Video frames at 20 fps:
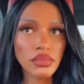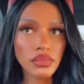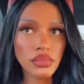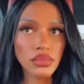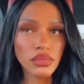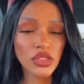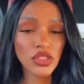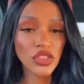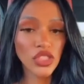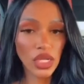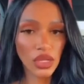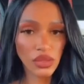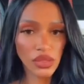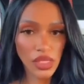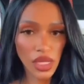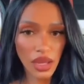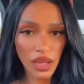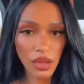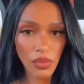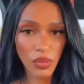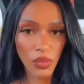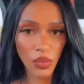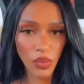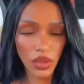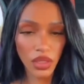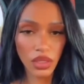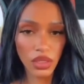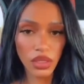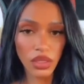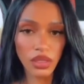jail time
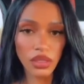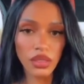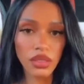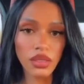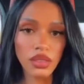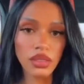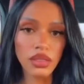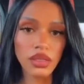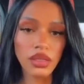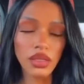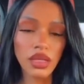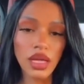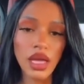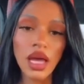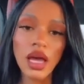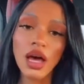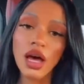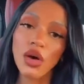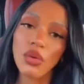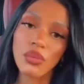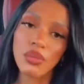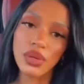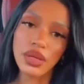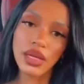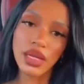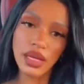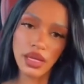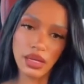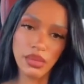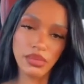would help
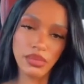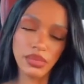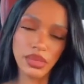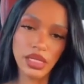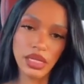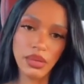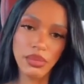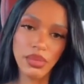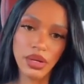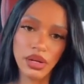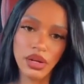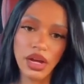him get better.